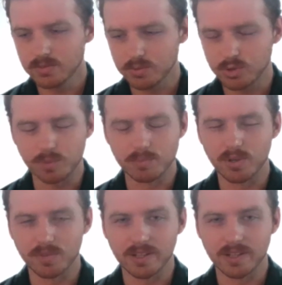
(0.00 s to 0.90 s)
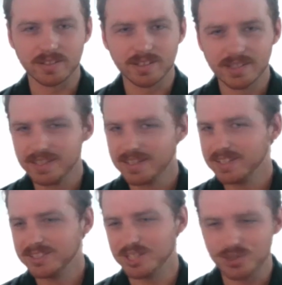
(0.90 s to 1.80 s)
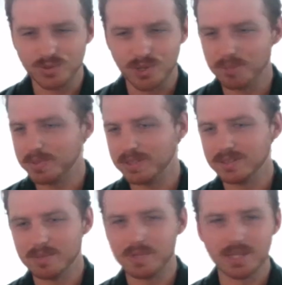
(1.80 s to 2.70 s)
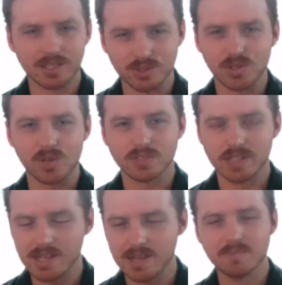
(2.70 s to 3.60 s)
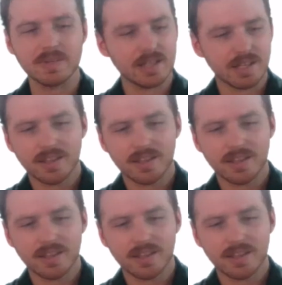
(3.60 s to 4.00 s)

super motivating seeing Trump and being so close to him.